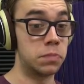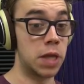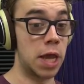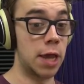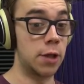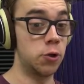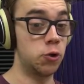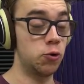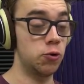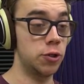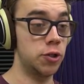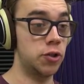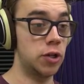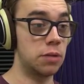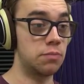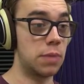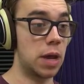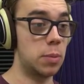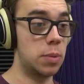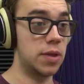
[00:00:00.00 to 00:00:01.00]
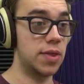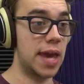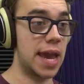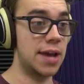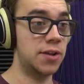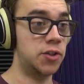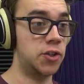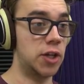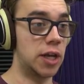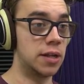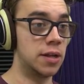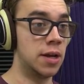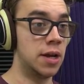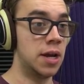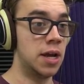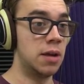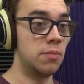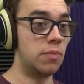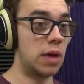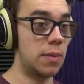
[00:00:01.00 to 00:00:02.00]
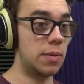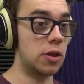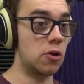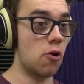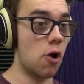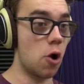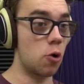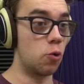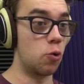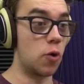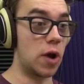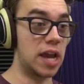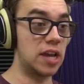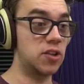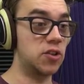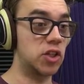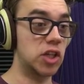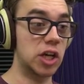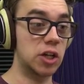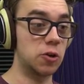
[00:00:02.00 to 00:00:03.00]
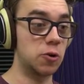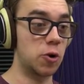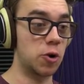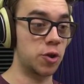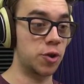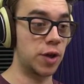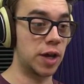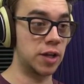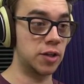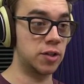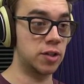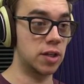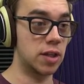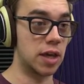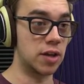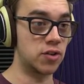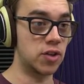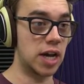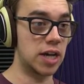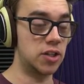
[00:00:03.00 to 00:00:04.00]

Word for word: Interesting. Maybe that's it. Maybe there are way subtler things to this.